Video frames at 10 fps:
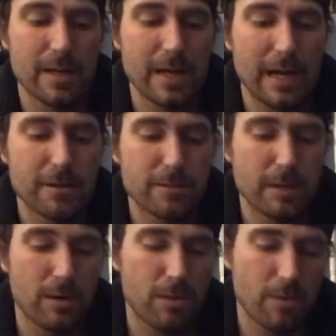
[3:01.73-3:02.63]
I do
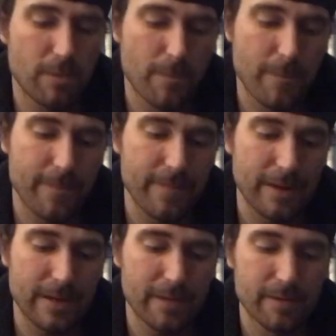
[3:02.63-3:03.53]
my whole, there
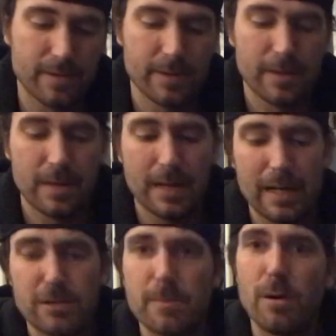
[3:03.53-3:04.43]
you go.
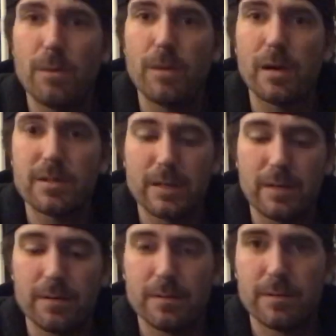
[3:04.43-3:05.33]
I do my whole marlet
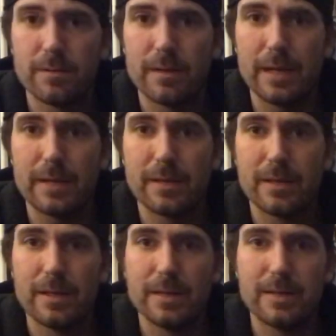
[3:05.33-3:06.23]
tilt, right?
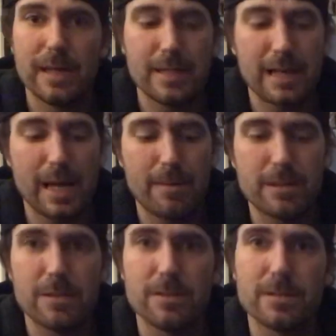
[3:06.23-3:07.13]
10
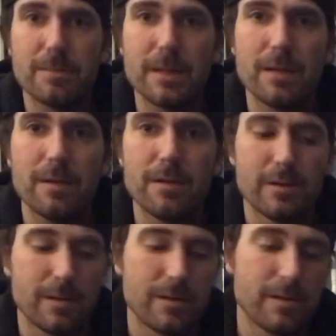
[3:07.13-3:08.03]
diamonds goes in the middle,
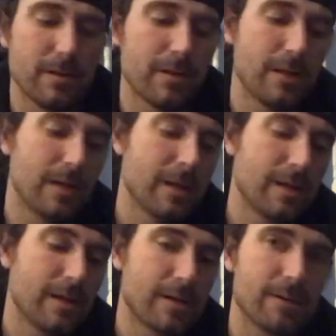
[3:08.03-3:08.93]

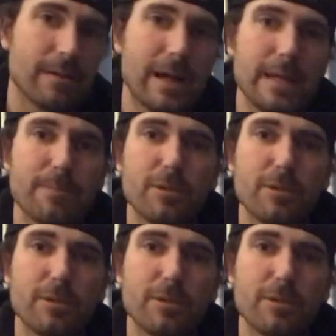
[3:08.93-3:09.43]
right?